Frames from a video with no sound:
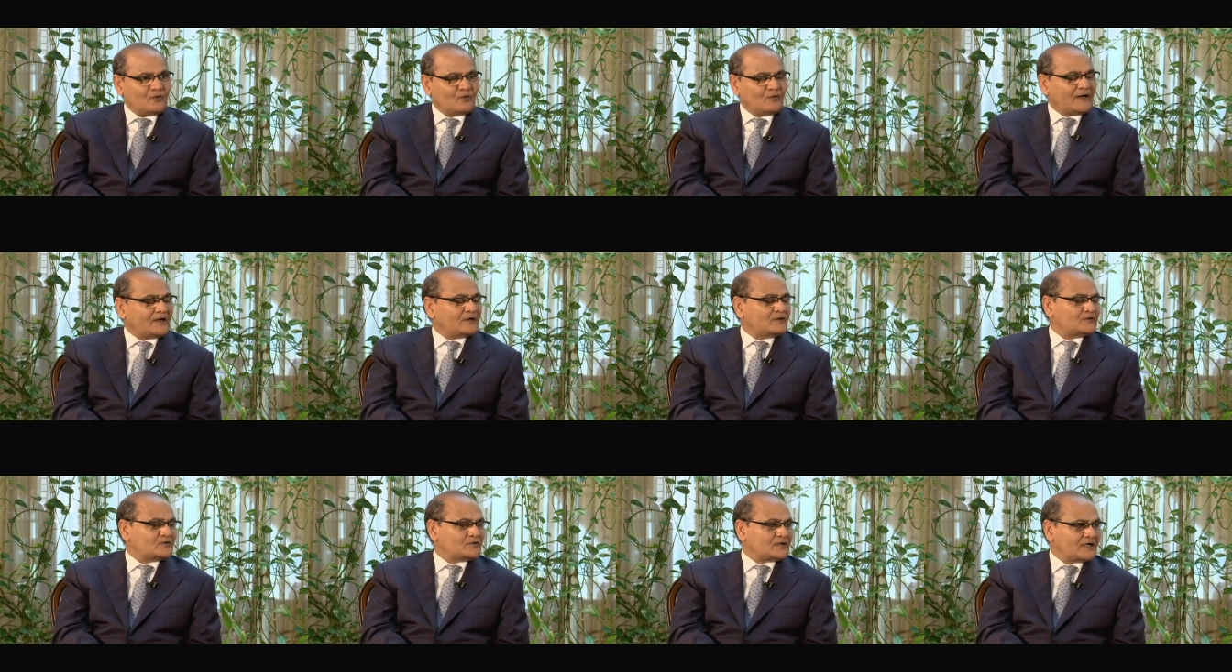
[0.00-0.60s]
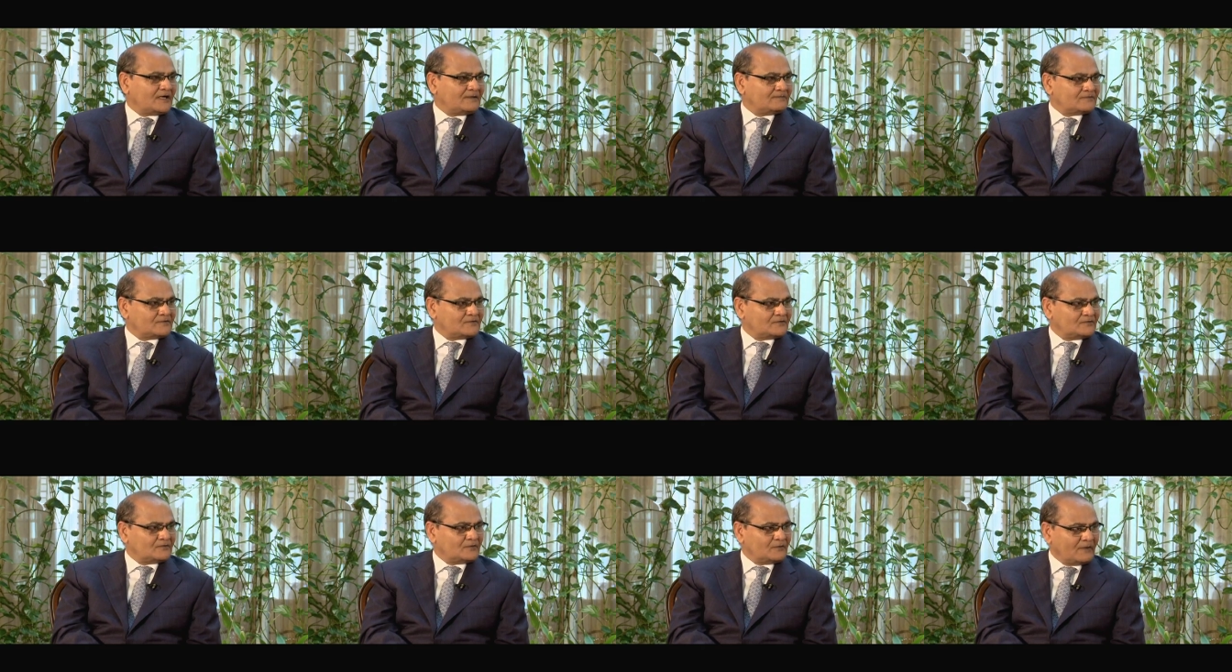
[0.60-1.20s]
why don't you come
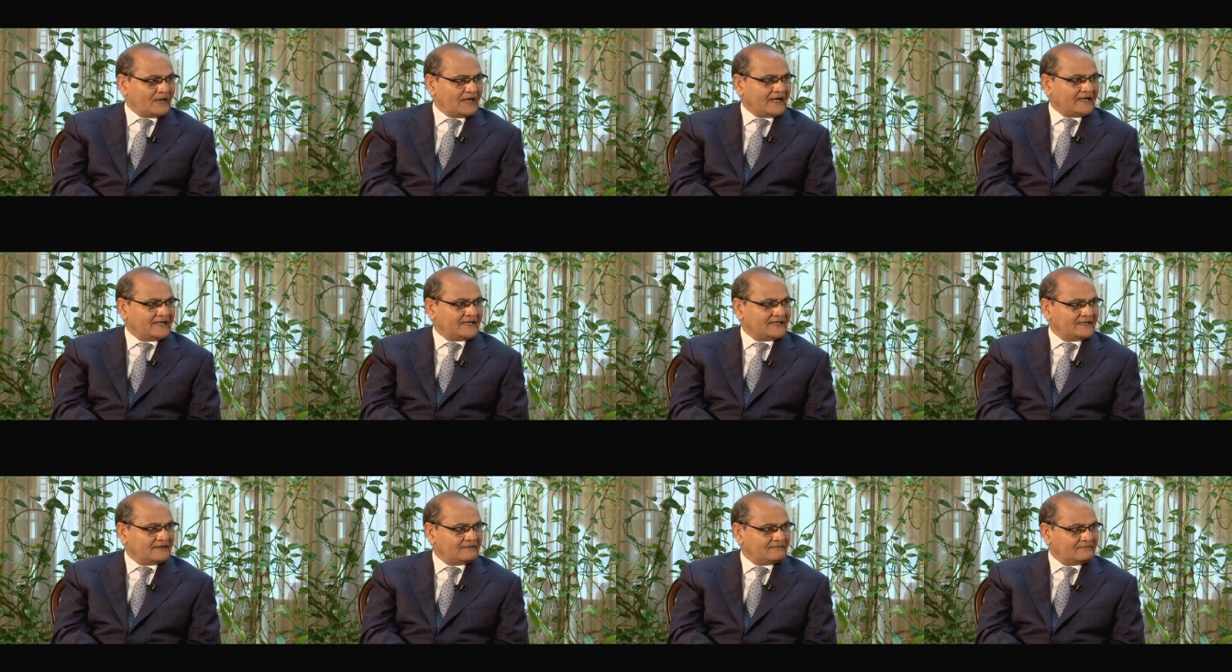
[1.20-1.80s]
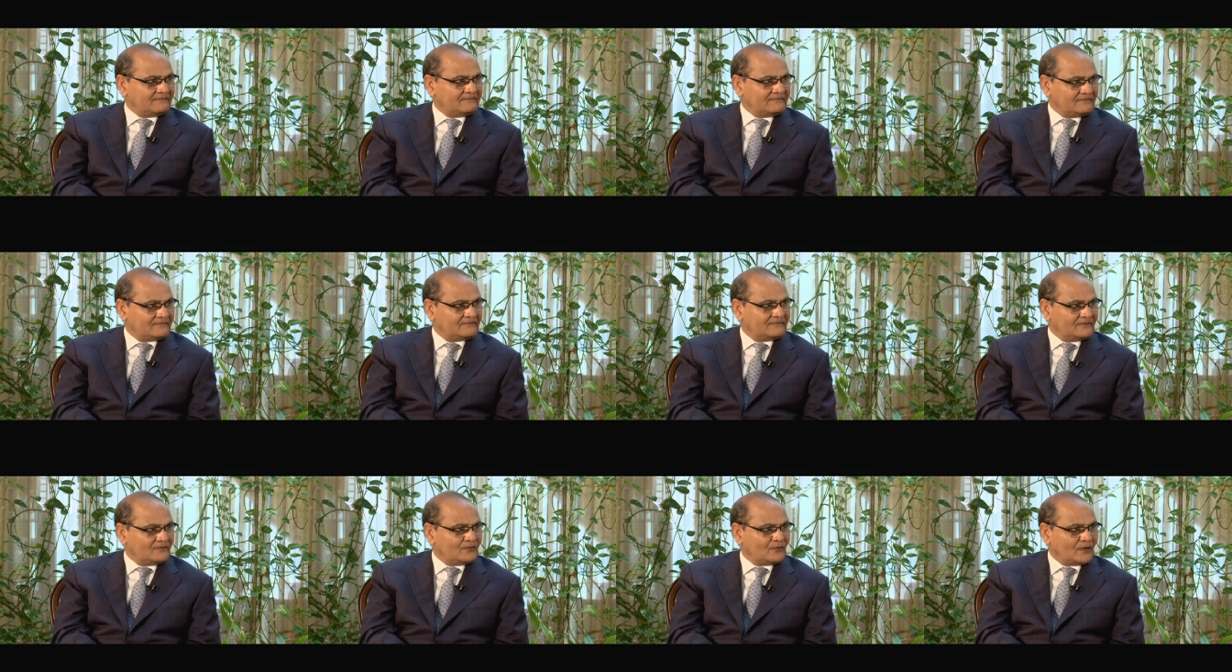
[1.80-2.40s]
to Dubai and
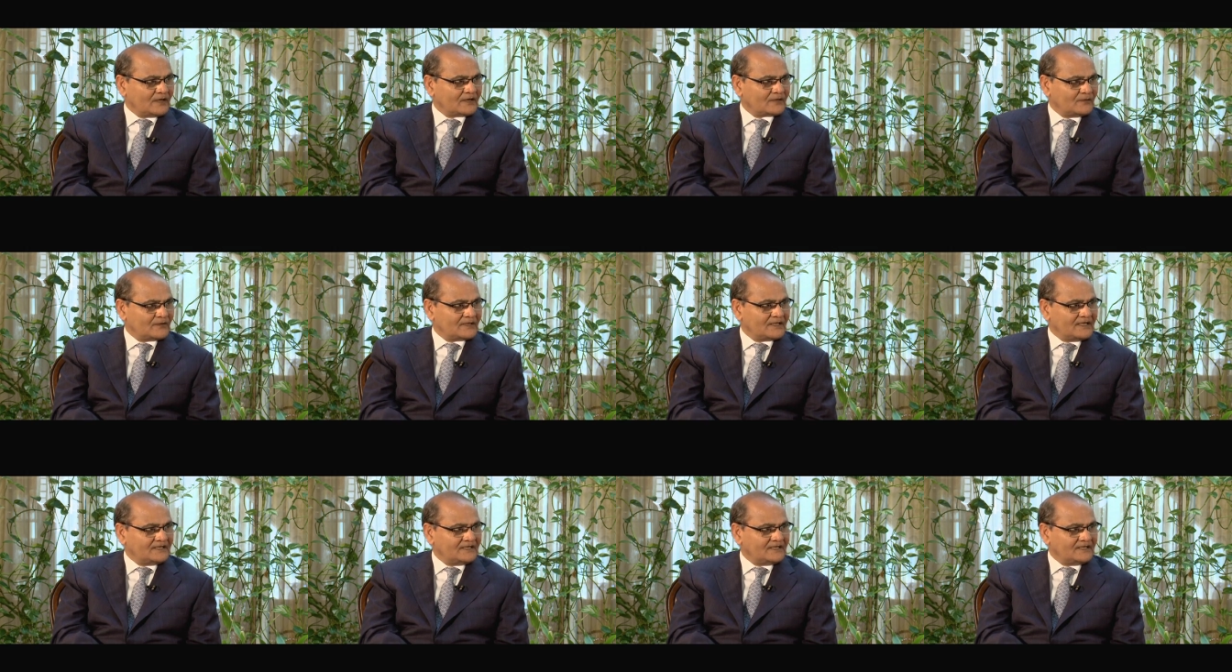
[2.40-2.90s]
work with